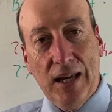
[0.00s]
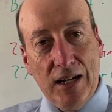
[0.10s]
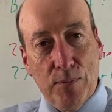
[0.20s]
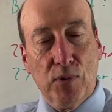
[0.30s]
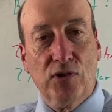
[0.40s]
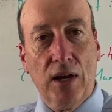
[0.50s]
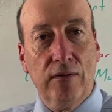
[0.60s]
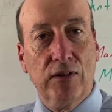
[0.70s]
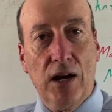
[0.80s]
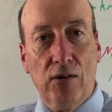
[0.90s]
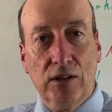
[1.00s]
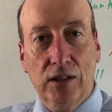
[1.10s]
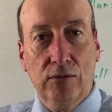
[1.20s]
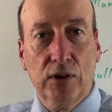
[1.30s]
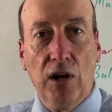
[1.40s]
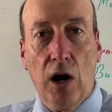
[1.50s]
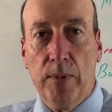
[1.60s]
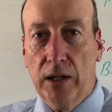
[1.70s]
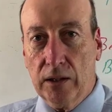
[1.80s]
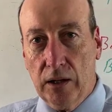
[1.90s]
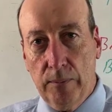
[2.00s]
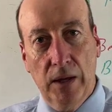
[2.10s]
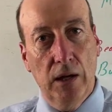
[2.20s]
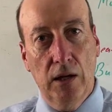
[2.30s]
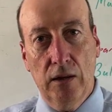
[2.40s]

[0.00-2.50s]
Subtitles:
80% of guaranteed retirement income,